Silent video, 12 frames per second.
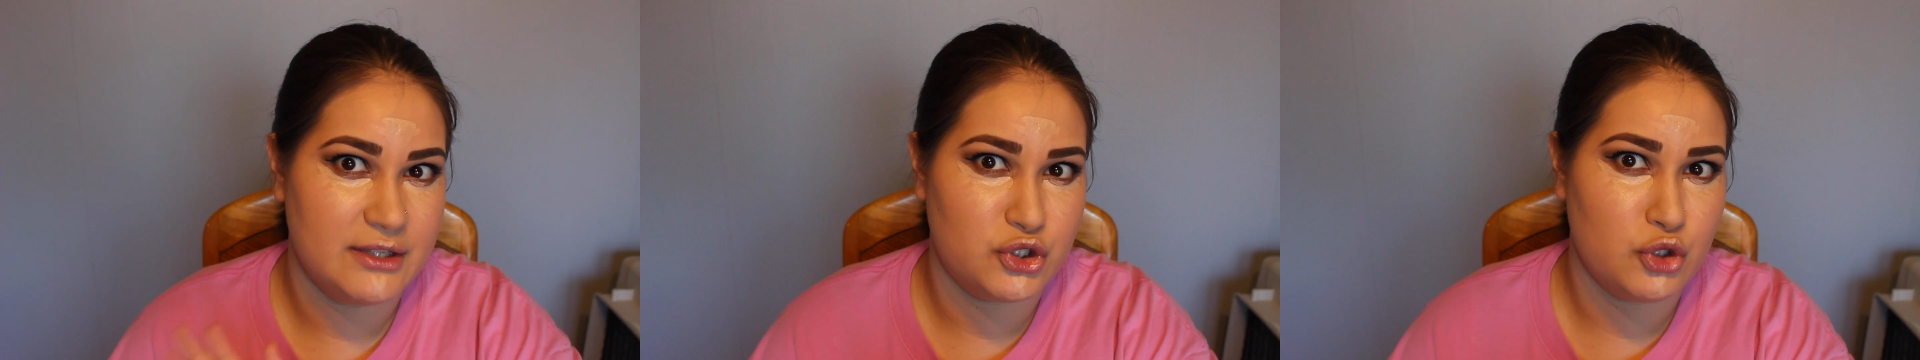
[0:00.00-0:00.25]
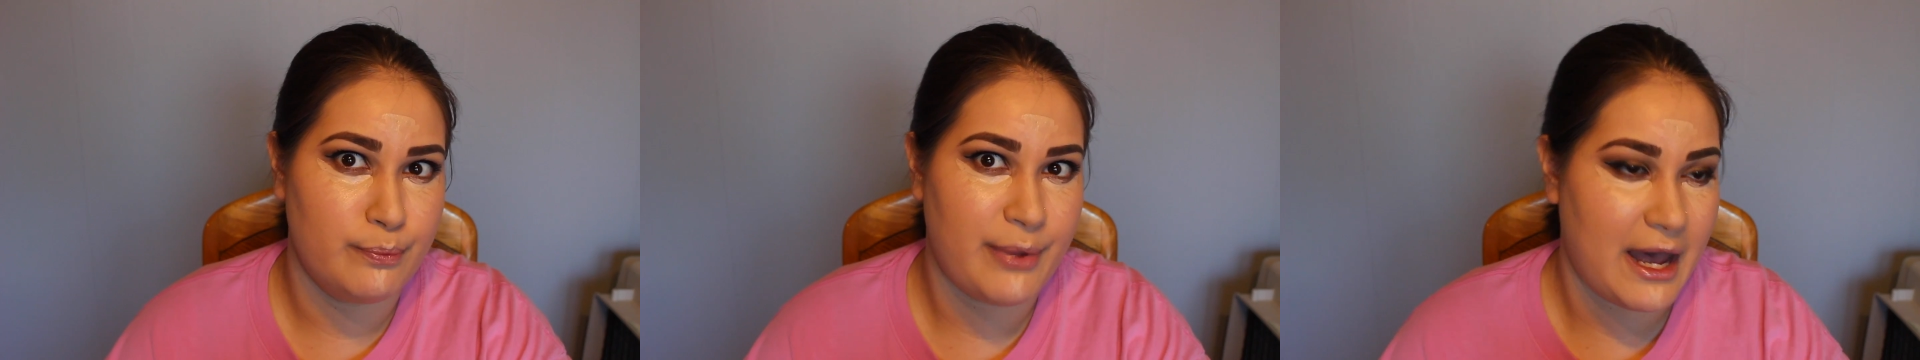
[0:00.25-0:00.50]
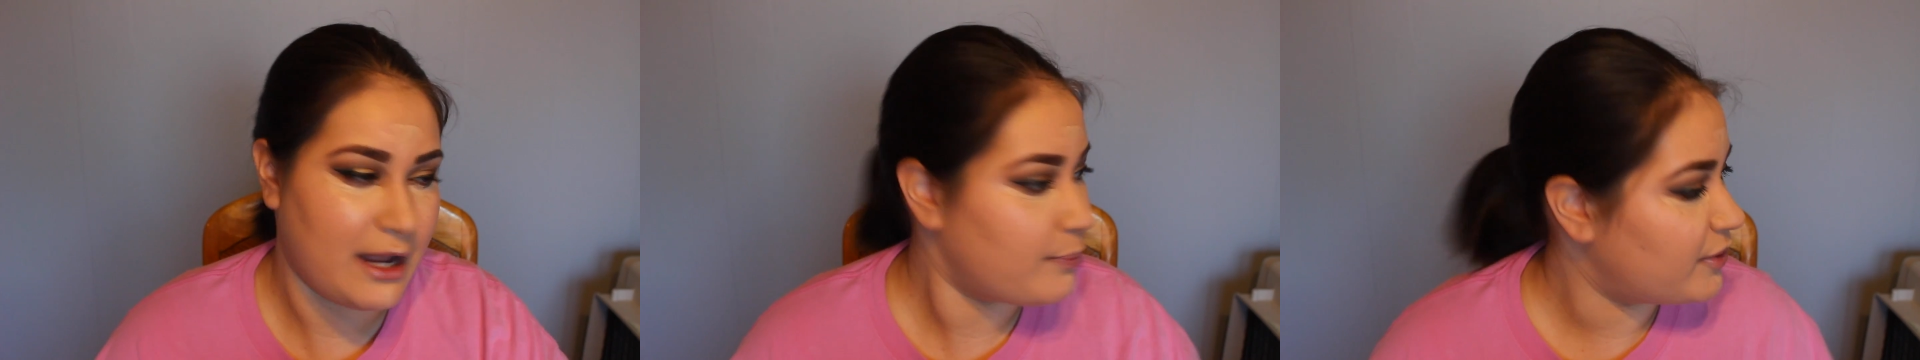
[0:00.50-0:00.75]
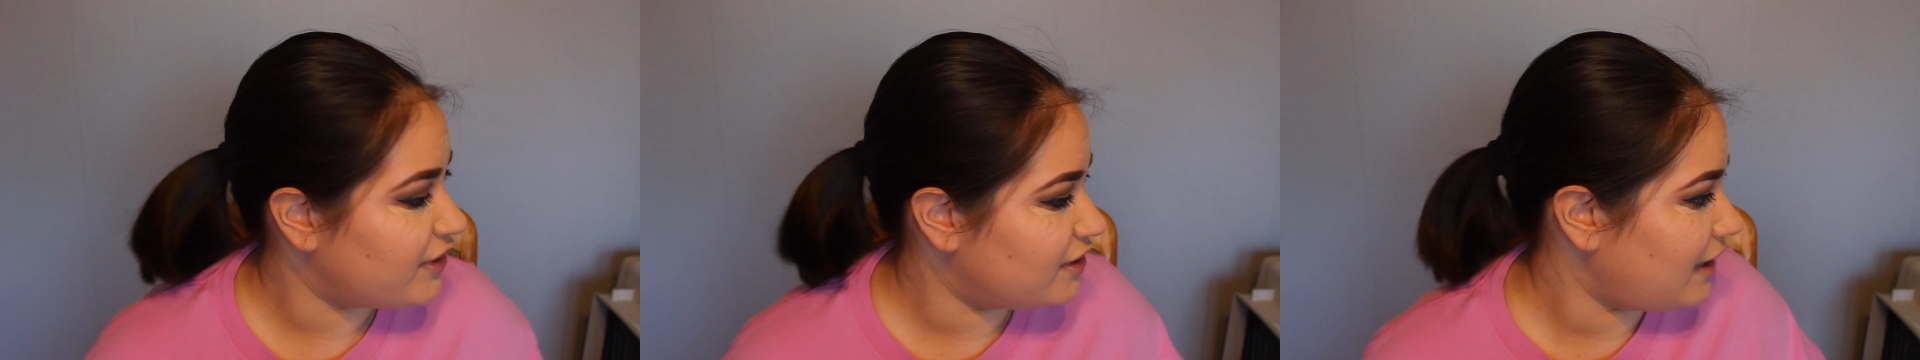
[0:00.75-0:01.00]
It's zoomed
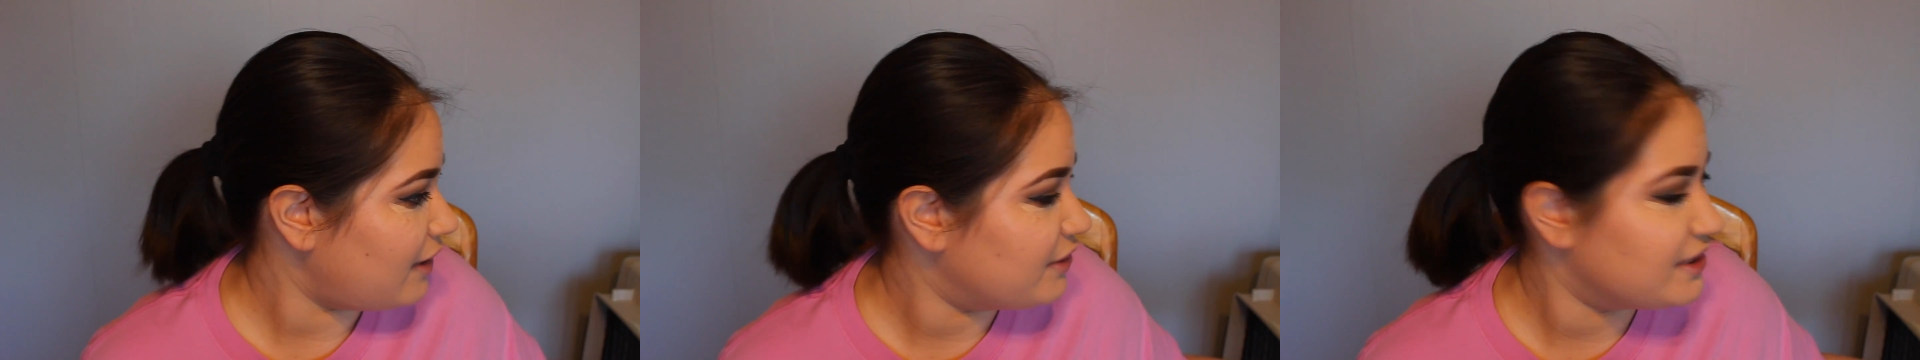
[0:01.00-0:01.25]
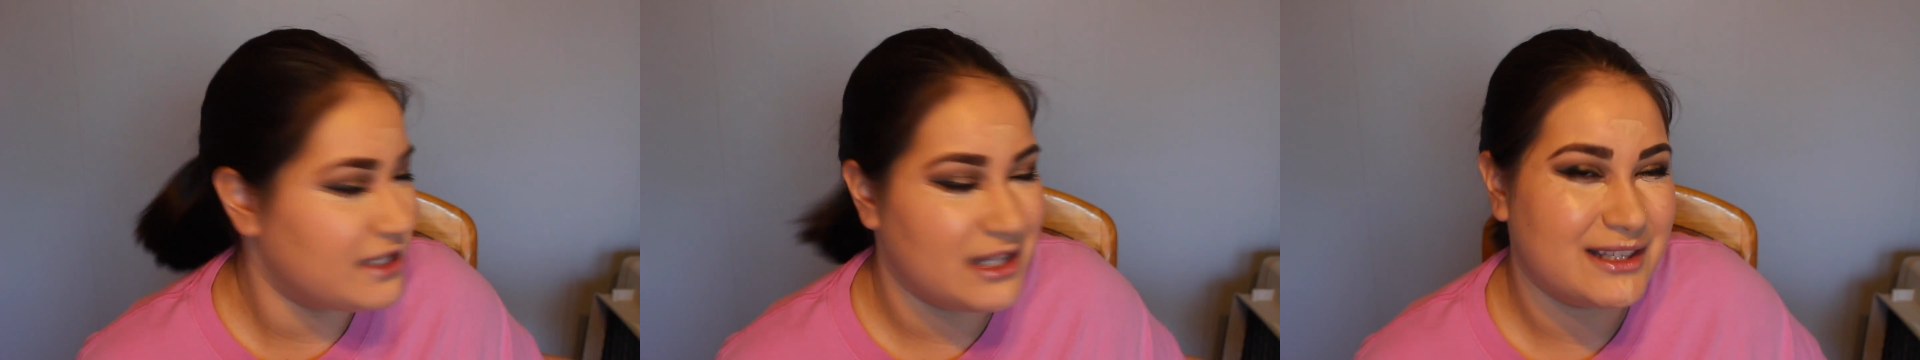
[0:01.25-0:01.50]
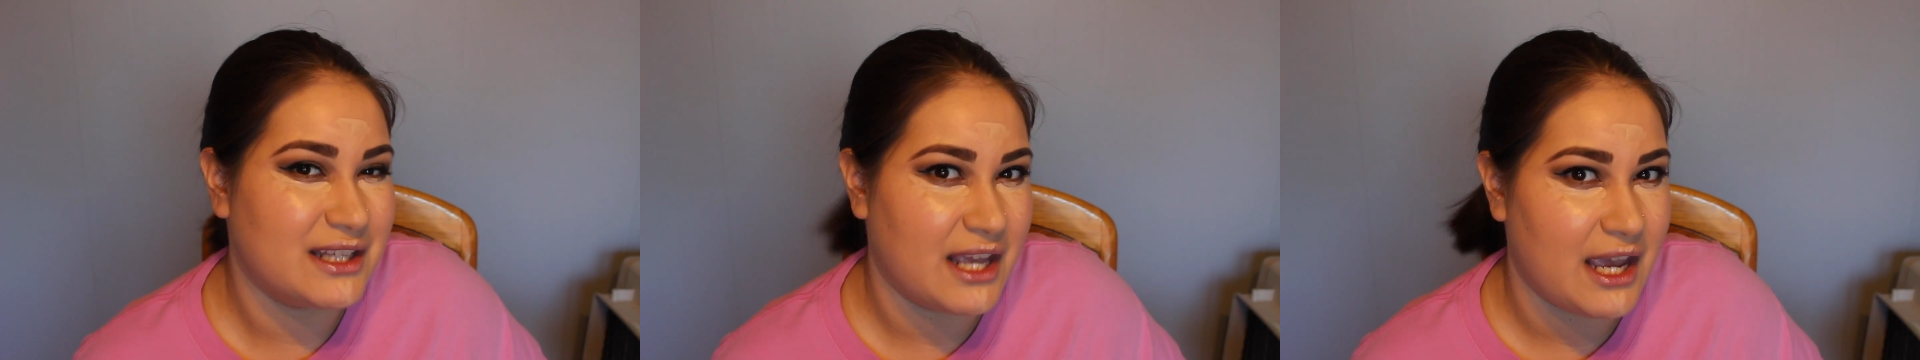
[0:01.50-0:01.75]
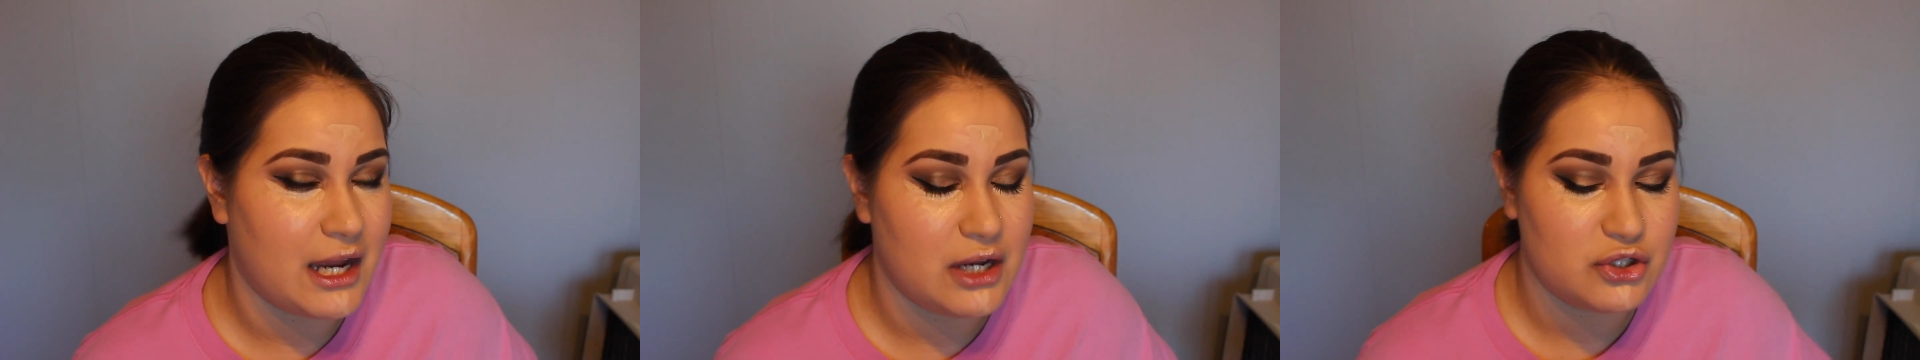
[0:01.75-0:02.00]
back, but then now you can see like the
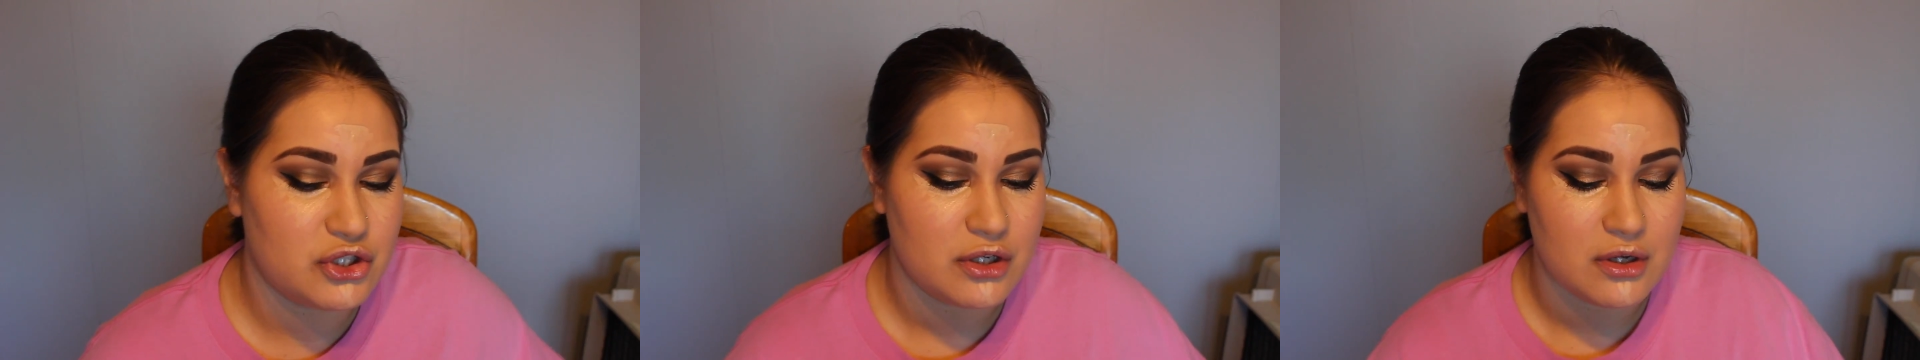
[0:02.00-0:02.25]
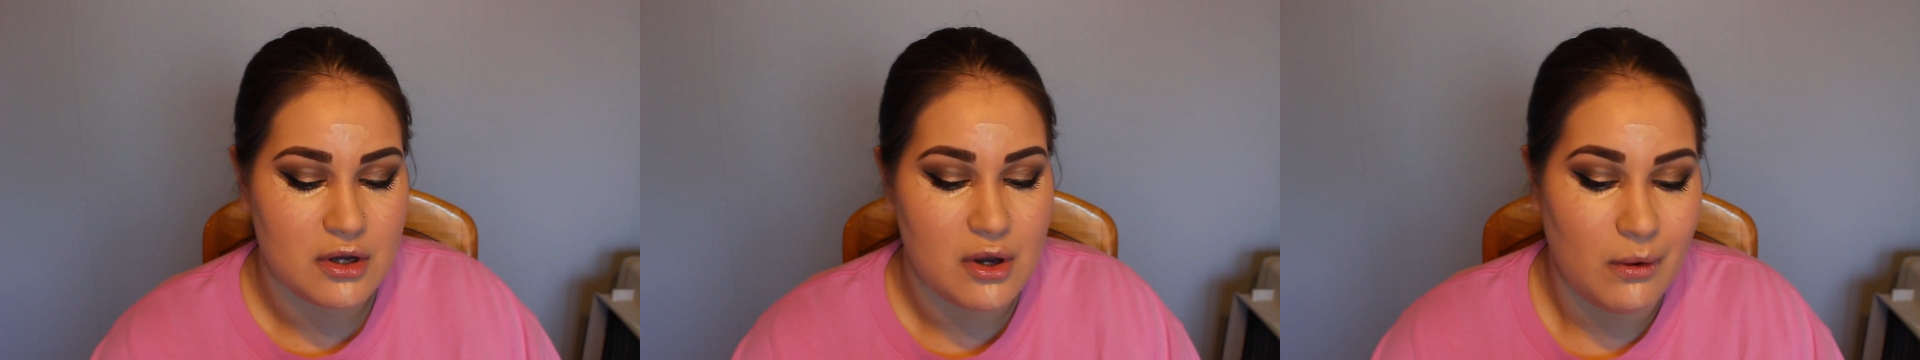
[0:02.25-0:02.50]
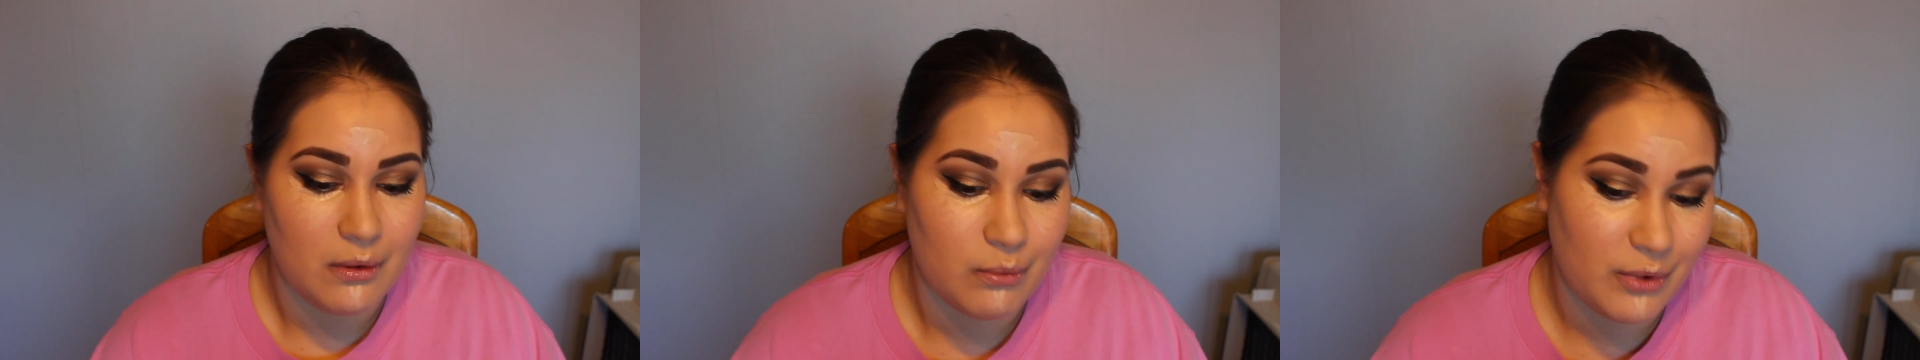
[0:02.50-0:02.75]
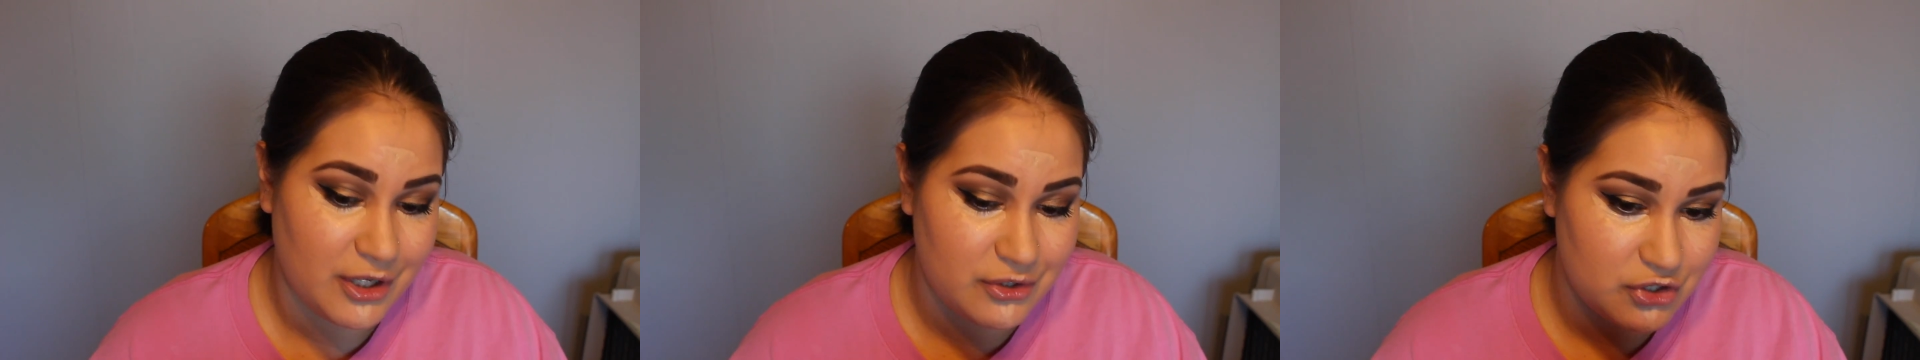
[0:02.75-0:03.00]
cage,
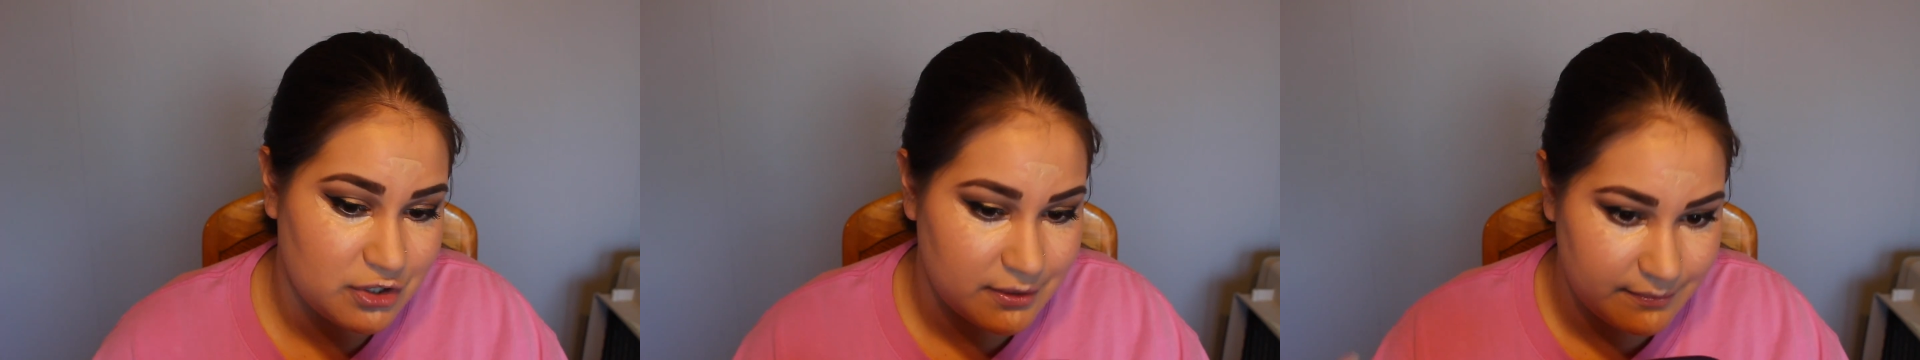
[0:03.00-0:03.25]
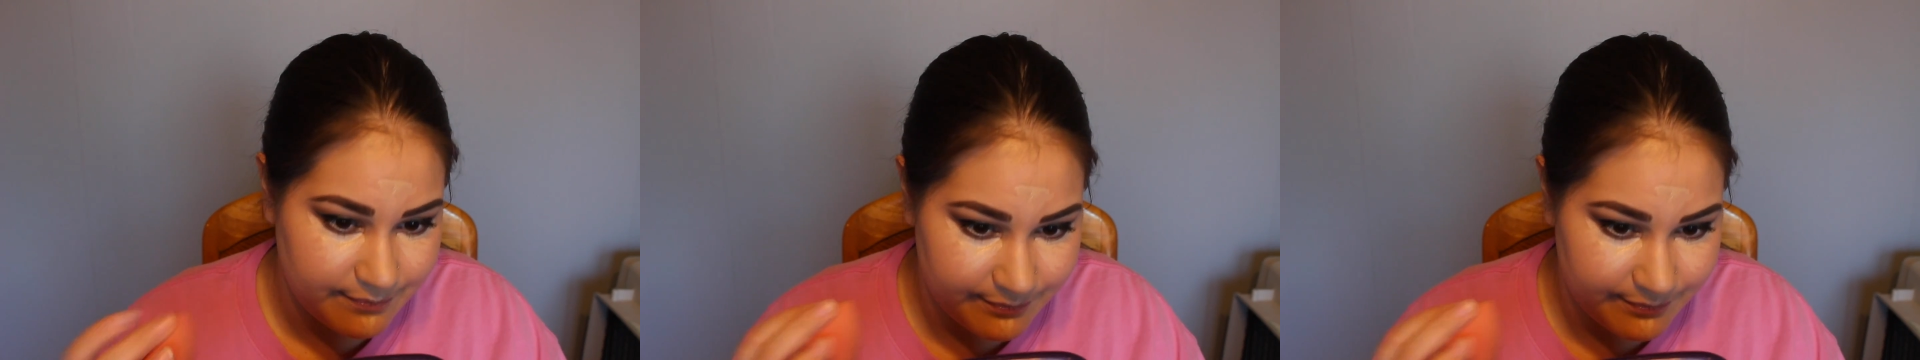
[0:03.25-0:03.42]
which